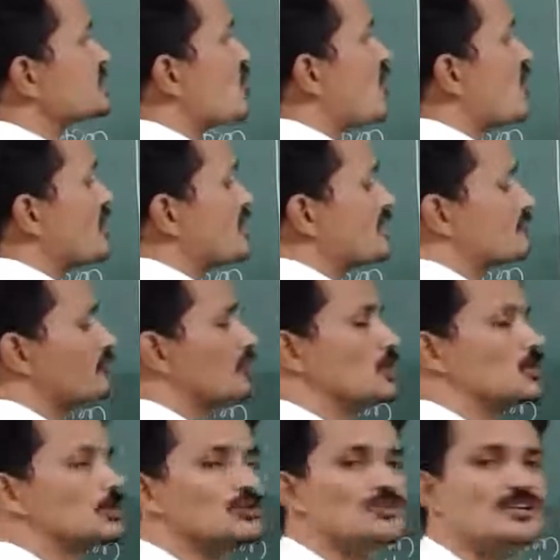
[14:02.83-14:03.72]
not
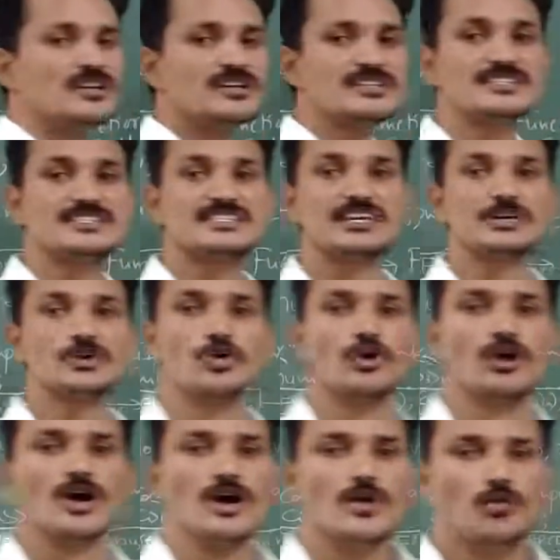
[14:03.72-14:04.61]
equal to
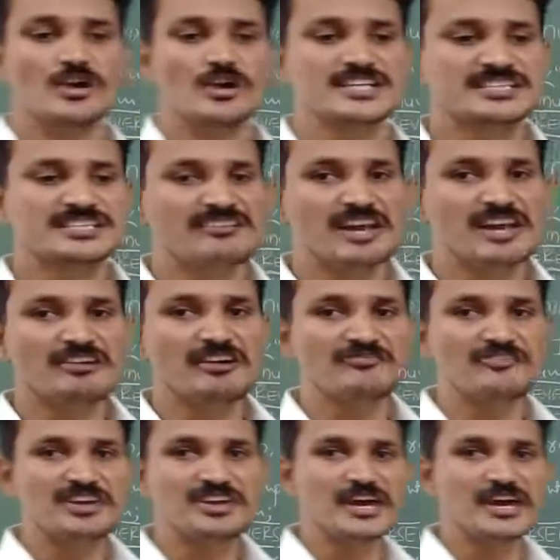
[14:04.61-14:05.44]
0. What is the value of